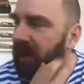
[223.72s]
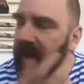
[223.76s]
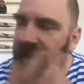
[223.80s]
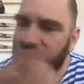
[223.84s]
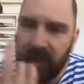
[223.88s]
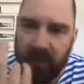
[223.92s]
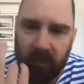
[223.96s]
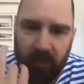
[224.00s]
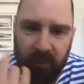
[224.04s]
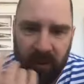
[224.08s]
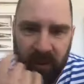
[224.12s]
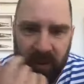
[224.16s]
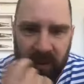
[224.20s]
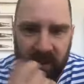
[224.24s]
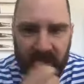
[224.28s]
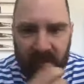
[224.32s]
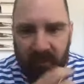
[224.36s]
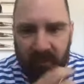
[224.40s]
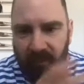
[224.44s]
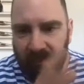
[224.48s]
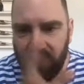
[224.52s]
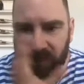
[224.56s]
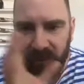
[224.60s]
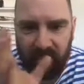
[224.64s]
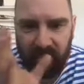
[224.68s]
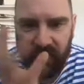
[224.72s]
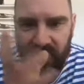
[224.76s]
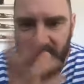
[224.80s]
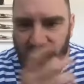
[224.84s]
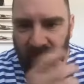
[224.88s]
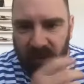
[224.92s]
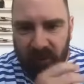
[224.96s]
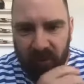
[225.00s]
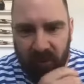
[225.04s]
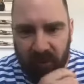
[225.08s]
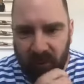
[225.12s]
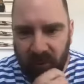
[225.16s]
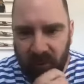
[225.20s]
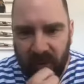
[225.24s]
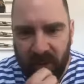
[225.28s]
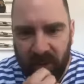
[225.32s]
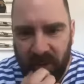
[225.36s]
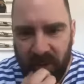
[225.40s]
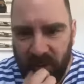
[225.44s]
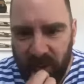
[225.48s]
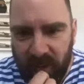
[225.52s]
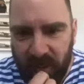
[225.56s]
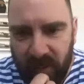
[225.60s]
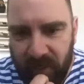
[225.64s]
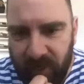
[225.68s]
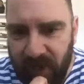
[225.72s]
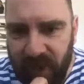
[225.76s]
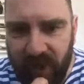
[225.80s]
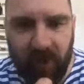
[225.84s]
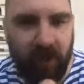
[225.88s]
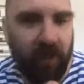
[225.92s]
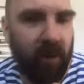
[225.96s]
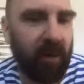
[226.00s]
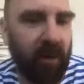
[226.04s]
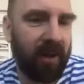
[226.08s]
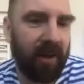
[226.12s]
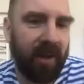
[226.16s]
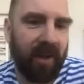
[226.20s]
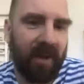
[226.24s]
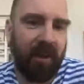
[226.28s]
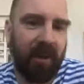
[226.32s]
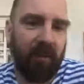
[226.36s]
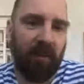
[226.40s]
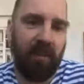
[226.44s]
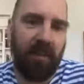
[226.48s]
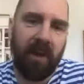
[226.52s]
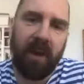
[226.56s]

including video, and recording and everything.